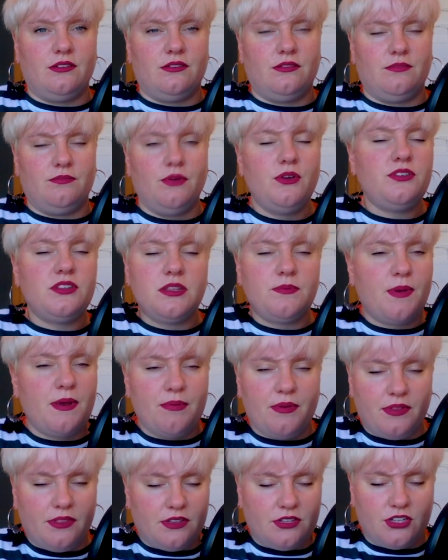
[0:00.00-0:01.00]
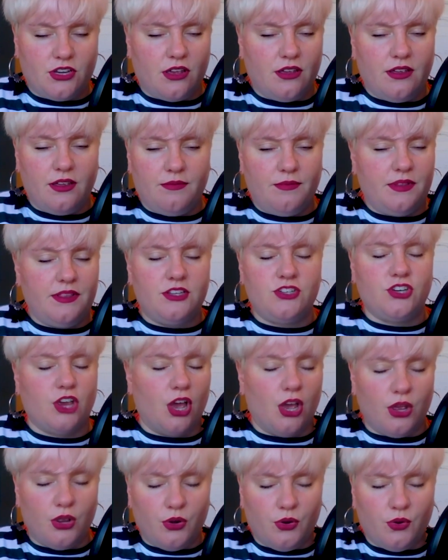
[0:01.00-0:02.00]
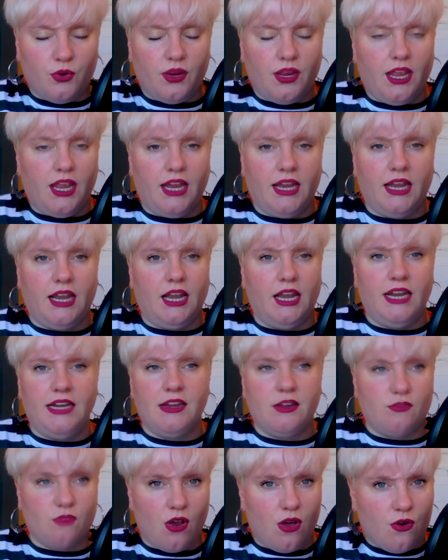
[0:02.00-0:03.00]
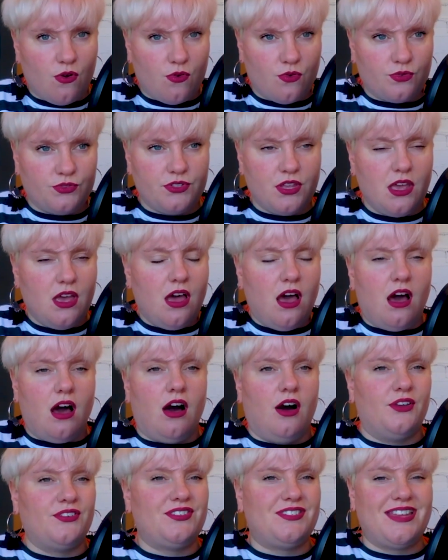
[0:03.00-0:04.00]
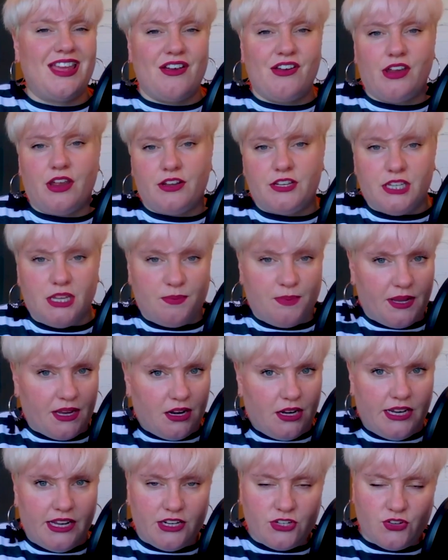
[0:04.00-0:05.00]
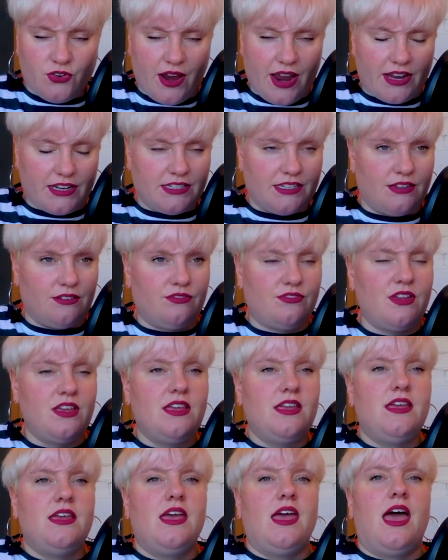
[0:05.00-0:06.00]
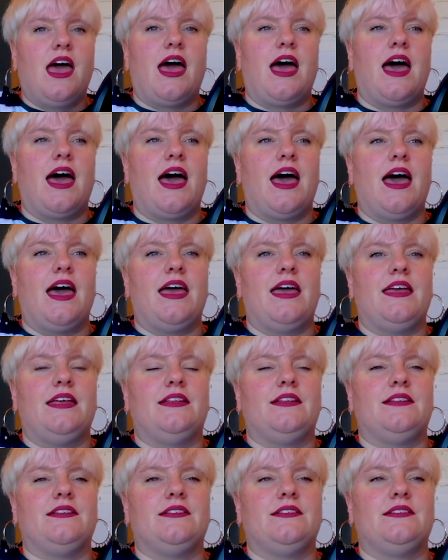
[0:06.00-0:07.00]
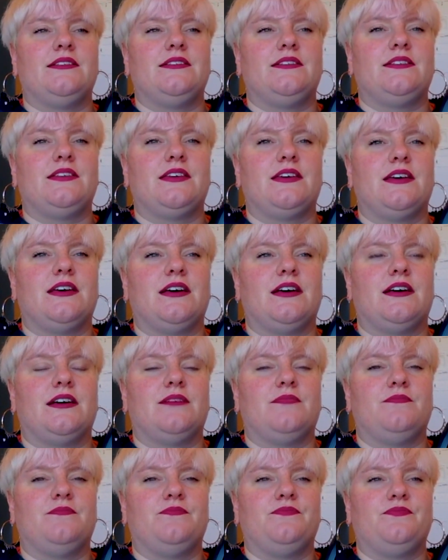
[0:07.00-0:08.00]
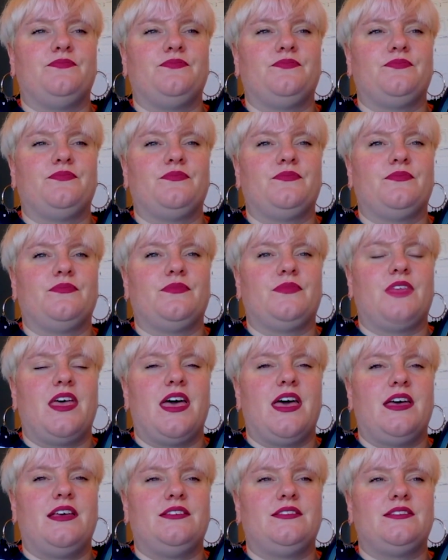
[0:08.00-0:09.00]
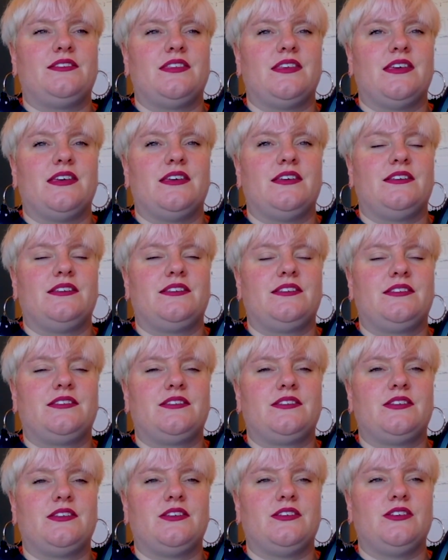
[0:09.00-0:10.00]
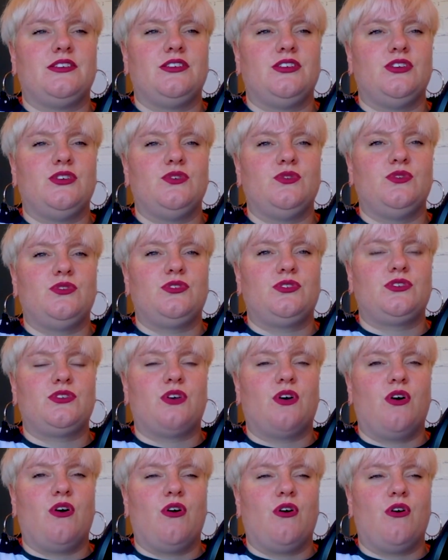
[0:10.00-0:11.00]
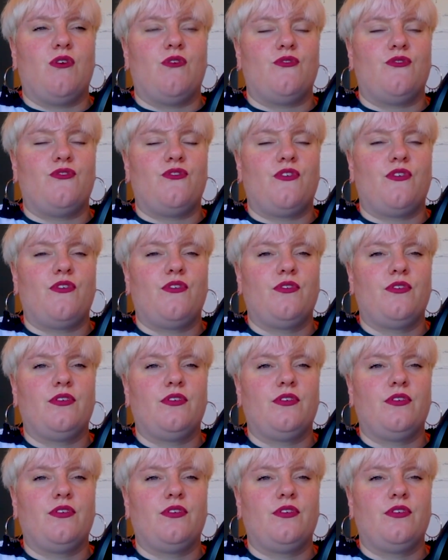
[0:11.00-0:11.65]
most of the people in the show in leading roles are stereotypically attractive. And there's this use of,